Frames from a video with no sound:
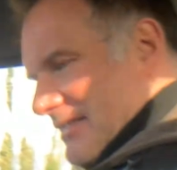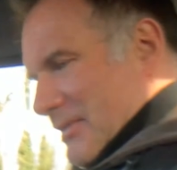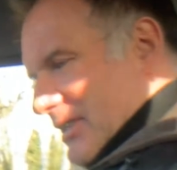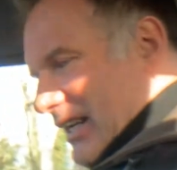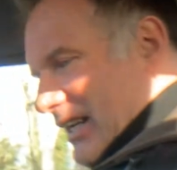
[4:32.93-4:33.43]

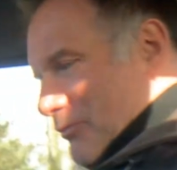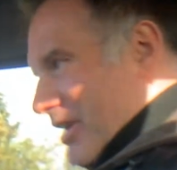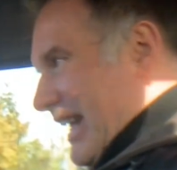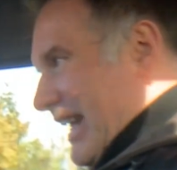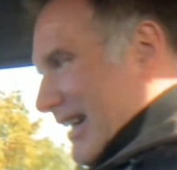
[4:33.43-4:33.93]
but I can't
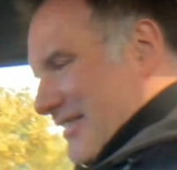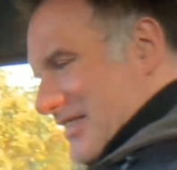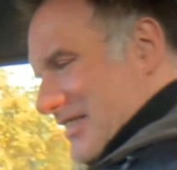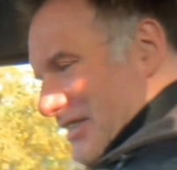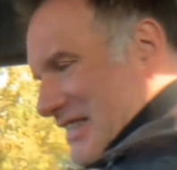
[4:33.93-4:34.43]
work out how to
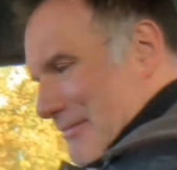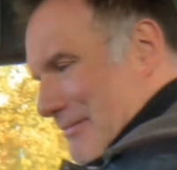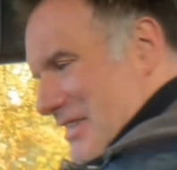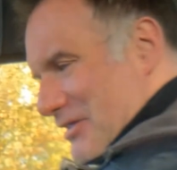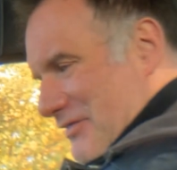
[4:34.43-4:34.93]
turn the
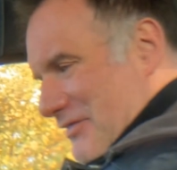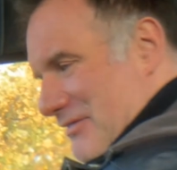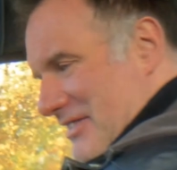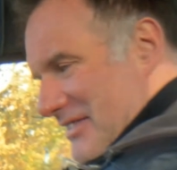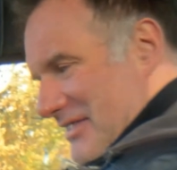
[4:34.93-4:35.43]
damn thing off
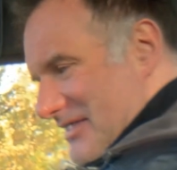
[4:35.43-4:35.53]
even.